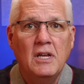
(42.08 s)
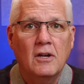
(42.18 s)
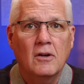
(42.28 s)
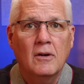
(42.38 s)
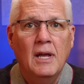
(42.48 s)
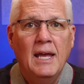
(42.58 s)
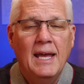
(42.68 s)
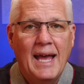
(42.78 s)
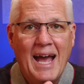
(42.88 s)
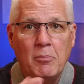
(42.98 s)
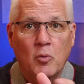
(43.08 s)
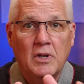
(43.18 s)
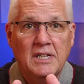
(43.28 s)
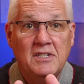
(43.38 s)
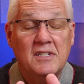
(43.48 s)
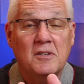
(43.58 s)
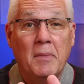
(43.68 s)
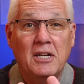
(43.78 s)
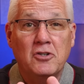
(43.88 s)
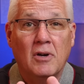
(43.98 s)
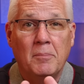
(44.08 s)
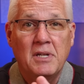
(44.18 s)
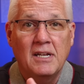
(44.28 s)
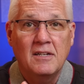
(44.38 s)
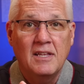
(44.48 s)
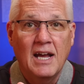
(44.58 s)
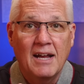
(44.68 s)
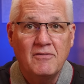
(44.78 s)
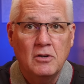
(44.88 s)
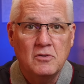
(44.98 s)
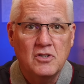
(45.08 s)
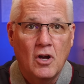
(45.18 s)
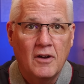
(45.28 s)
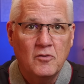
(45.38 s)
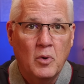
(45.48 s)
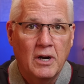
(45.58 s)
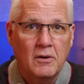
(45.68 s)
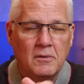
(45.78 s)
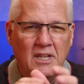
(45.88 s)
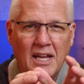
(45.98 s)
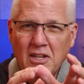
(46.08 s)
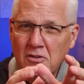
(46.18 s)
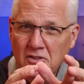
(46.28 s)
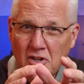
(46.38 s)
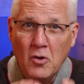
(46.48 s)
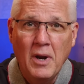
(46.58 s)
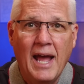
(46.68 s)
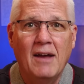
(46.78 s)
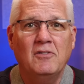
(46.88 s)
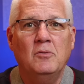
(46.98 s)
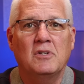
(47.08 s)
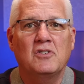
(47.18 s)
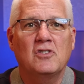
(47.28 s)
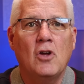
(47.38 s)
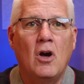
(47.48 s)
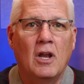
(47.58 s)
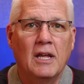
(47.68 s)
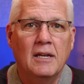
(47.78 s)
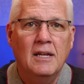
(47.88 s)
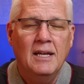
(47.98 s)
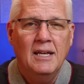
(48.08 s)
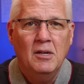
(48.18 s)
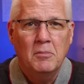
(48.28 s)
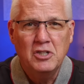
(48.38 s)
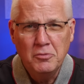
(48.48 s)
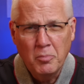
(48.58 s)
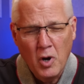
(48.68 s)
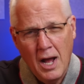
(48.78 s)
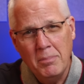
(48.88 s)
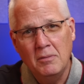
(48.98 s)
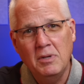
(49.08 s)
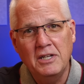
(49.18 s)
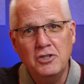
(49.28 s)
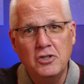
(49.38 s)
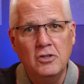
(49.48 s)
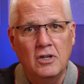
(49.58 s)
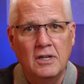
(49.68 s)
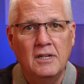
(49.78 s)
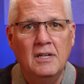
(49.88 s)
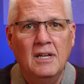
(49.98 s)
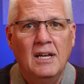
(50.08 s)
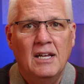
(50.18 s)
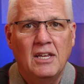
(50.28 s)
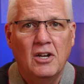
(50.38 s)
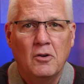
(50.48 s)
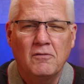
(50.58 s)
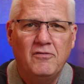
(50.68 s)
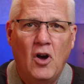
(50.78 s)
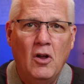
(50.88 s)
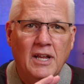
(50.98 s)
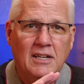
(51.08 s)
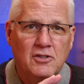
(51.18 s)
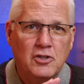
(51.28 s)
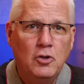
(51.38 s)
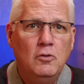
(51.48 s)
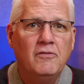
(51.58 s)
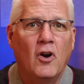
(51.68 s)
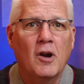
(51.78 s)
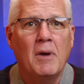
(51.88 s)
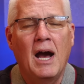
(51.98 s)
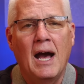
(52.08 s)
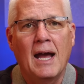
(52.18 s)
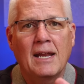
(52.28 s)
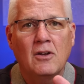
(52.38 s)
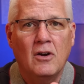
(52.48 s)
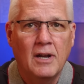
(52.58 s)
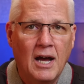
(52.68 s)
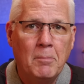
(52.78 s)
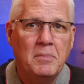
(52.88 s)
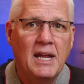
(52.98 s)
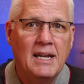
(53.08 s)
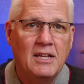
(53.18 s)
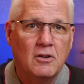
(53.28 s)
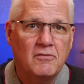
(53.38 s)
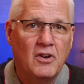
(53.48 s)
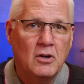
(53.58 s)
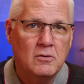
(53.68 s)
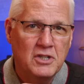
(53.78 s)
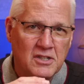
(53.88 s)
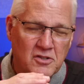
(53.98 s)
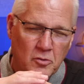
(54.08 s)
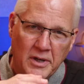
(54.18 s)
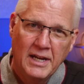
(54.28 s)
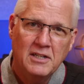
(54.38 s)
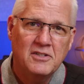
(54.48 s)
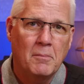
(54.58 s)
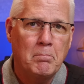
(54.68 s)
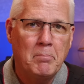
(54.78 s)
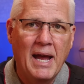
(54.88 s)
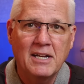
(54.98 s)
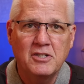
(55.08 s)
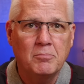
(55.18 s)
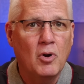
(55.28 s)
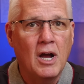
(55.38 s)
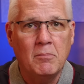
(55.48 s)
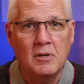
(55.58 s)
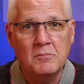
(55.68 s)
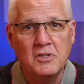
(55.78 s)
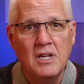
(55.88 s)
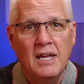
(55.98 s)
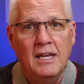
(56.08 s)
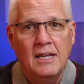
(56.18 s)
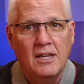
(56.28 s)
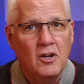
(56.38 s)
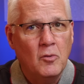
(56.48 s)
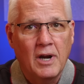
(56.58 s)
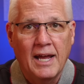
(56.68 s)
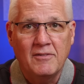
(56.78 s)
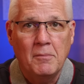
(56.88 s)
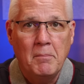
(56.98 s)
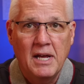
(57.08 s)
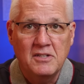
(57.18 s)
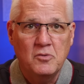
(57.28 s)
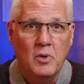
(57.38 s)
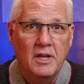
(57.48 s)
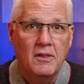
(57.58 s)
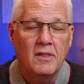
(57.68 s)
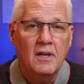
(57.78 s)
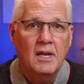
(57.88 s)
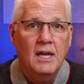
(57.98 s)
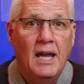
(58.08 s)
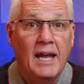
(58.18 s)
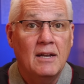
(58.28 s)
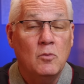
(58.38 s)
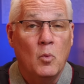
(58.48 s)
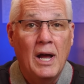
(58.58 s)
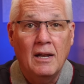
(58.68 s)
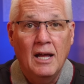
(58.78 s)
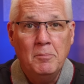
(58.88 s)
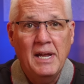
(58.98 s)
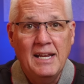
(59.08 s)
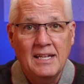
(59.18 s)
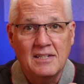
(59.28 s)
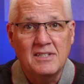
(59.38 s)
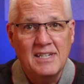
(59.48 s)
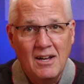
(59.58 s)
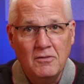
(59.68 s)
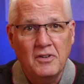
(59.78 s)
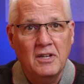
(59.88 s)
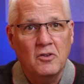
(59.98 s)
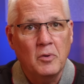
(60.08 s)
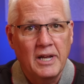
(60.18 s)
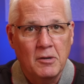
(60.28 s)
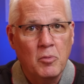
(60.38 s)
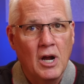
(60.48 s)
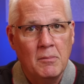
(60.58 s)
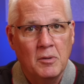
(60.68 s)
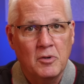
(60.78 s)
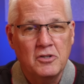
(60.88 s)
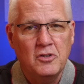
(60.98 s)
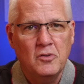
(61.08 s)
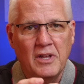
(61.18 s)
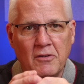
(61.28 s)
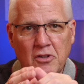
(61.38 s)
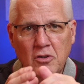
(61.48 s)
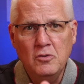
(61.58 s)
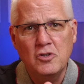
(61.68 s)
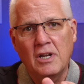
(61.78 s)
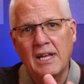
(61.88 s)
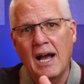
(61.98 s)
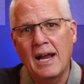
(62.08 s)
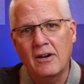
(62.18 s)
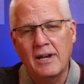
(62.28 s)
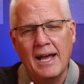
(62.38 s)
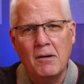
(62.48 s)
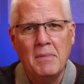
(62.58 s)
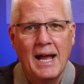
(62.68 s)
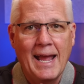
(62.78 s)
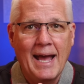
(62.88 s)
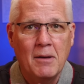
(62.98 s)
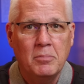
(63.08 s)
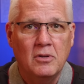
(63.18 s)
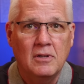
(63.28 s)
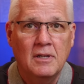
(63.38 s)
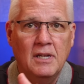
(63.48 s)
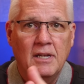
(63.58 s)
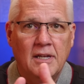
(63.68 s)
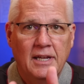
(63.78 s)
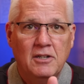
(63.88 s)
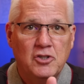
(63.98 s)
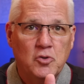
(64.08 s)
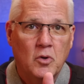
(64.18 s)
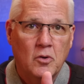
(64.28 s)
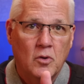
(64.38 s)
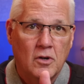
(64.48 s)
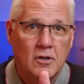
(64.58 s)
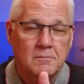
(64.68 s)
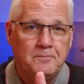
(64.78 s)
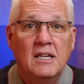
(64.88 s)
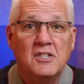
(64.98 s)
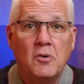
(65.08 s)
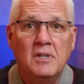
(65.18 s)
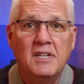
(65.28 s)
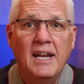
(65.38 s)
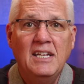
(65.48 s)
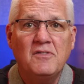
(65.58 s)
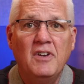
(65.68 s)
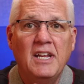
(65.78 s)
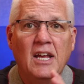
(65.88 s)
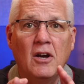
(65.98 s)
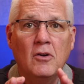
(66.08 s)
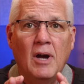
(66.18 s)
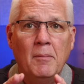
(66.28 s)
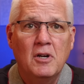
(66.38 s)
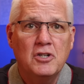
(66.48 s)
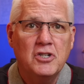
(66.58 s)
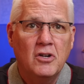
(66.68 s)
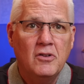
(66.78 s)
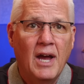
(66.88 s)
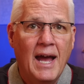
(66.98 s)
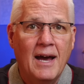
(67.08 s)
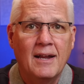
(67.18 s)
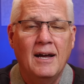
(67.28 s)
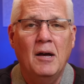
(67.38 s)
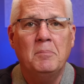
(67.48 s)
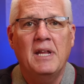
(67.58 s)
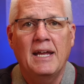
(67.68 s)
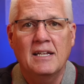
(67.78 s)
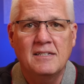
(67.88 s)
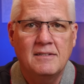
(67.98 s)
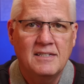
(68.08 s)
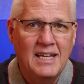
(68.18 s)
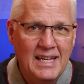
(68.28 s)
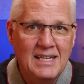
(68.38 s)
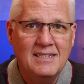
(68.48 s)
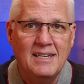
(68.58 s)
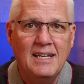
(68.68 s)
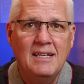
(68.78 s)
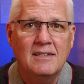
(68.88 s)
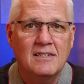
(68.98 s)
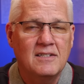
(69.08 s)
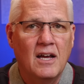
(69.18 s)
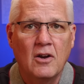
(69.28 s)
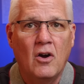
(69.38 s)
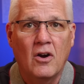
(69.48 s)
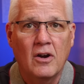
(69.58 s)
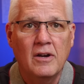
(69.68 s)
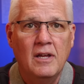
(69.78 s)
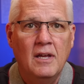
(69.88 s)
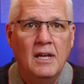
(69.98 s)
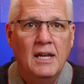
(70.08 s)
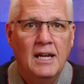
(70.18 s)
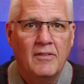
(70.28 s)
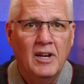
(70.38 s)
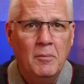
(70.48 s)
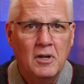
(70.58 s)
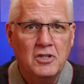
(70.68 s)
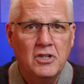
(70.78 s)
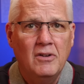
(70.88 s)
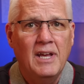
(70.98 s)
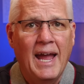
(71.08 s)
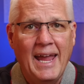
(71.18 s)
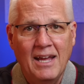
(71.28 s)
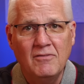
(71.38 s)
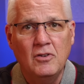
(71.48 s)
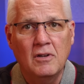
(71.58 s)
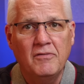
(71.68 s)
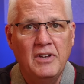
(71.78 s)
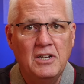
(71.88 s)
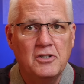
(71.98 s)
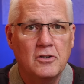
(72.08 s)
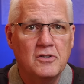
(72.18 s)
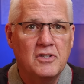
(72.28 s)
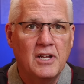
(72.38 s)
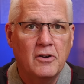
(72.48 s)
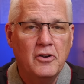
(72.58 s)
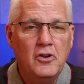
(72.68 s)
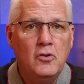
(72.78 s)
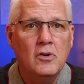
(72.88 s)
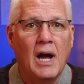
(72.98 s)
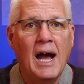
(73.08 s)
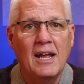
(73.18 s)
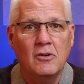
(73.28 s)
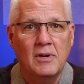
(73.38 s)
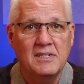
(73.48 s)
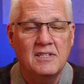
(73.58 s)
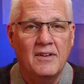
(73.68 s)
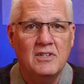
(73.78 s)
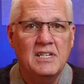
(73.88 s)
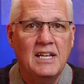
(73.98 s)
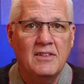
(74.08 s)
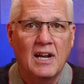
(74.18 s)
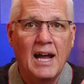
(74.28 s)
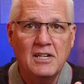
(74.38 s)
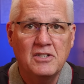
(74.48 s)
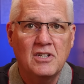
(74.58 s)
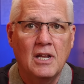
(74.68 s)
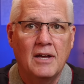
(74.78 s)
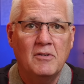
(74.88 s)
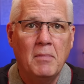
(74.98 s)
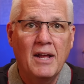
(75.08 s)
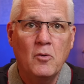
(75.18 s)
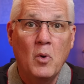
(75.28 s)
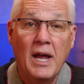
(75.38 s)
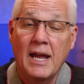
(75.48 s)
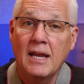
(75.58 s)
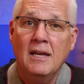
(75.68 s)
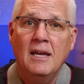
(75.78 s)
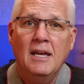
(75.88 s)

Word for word: year, Apple releases a major update to the iPhone software, and you don't have to install it, but you probably should. You know, falling too far behind on updating your phone just creates a batch of problems you don't want to have to mess with. And while updating itself can create a problem or two, they're usually ironed out by Apple in short order. So in today's video, I'm going to show you how to update it. It's easy, it's not hard. And then I'm going to show you a handful of features that are new to i O S seventeen that I just love. And by the way,